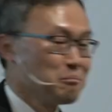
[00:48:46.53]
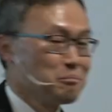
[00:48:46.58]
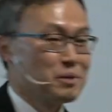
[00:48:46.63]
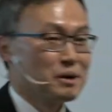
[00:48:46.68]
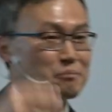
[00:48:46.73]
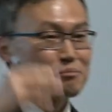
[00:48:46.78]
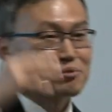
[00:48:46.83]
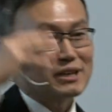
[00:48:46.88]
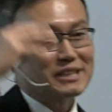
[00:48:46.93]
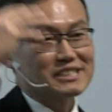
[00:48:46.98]

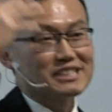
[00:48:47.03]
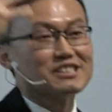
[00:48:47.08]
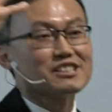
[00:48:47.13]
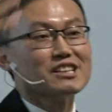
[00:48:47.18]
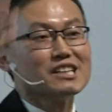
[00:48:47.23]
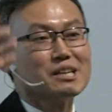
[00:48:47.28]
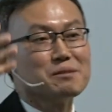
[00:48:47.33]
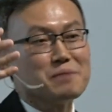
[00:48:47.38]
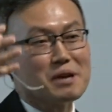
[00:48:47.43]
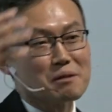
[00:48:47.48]
but
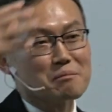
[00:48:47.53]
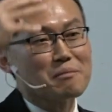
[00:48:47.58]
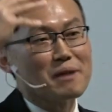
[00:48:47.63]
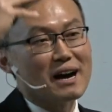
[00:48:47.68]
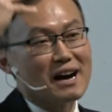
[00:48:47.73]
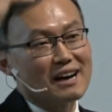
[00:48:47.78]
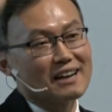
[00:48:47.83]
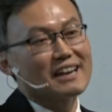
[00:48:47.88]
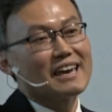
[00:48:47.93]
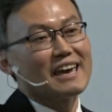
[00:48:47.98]
President Lee
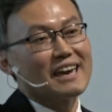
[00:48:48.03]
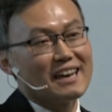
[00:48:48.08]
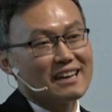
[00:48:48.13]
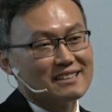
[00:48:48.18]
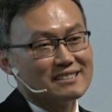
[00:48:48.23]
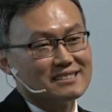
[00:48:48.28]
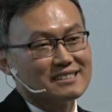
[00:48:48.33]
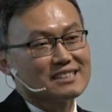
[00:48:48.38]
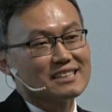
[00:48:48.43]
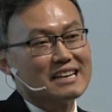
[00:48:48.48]
Myung-bak
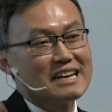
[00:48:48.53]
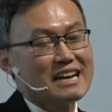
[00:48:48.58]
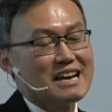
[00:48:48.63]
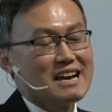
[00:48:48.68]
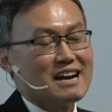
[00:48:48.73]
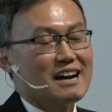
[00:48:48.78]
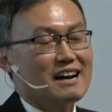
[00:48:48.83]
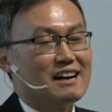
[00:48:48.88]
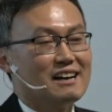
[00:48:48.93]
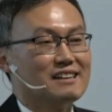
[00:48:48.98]
and
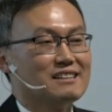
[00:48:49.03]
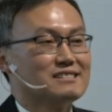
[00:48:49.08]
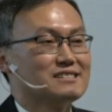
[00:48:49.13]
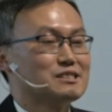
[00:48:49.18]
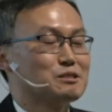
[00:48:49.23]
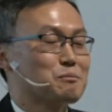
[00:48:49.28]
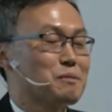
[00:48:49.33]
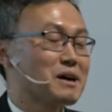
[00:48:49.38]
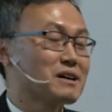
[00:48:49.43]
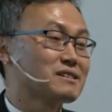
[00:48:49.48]
uh,
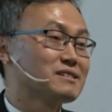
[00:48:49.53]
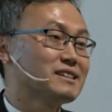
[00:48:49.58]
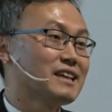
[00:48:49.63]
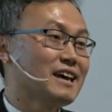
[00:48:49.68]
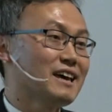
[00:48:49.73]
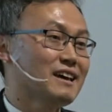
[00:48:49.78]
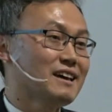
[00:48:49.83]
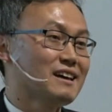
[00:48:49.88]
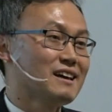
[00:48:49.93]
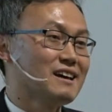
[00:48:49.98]
Park
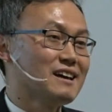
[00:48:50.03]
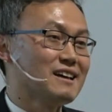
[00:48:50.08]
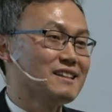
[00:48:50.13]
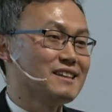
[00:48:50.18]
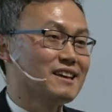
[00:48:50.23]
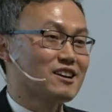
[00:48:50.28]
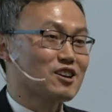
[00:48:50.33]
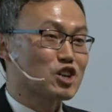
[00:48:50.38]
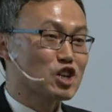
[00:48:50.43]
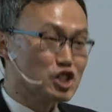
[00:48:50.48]
Geun-hye,
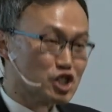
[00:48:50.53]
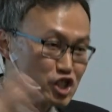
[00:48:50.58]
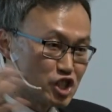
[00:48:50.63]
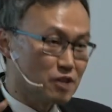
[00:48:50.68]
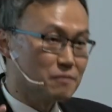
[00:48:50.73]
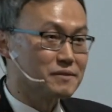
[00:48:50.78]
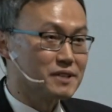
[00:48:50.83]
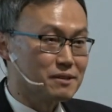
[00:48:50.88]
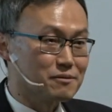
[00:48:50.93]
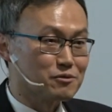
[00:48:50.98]
their
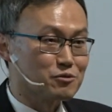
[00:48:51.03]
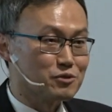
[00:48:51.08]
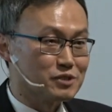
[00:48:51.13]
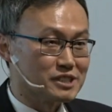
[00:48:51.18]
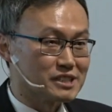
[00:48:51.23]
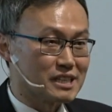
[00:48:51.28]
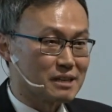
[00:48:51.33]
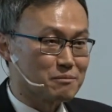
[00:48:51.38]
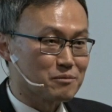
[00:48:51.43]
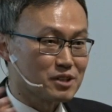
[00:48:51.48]
conservative
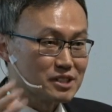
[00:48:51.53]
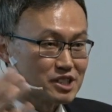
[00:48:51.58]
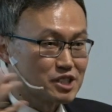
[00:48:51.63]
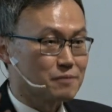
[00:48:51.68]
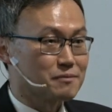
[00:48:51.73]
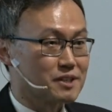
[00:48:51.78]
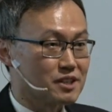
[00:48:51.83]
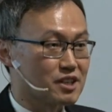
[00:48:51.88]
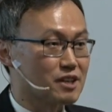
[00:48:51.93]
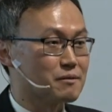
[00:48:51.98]
regime,
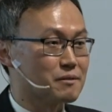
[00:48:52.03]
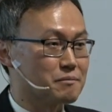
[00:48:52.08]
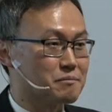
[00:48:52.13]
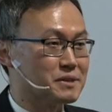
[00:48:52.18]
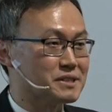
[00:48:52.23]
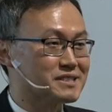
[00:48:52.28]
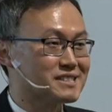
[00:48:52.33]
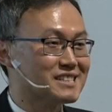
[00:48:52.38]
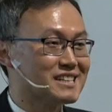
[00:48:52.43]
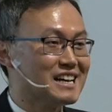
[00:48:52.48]
conservative
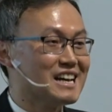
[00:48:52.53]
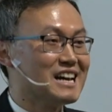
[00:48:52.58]
government,